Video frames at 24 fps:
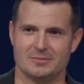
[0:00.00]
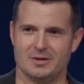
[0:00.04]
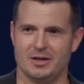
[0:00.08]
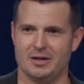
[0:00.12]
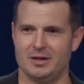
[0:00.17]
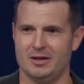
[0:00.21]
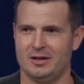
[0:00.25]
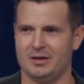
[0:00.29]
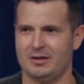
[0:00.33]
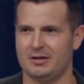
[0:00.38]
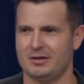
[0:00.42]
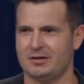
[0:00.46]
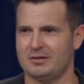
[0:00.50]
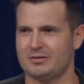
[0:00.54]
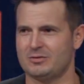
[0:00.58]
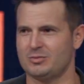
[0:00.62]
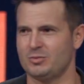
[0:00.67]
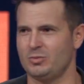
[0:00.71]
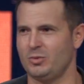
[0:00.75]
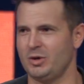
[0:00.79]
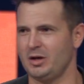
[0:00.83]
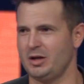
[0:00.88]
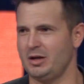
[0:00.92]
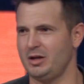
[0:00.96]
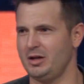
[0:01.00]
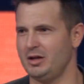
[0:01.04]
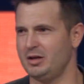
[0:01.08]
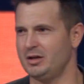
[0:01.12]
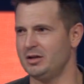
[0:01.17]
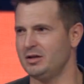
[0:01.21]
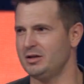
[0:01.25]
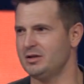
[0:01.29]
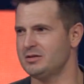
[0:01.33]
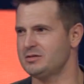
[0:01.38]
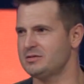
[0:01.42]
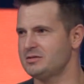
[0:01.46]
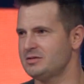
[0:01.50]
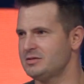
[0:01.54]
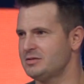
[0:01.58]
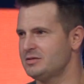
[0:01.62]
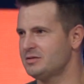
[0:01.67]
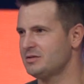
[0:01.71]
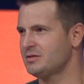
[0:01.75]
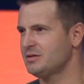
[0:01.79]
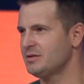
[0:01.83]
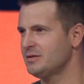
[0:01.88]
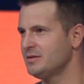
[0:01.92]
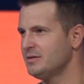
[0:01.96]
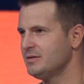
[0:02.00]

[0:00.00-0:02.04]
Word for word: It is what it is.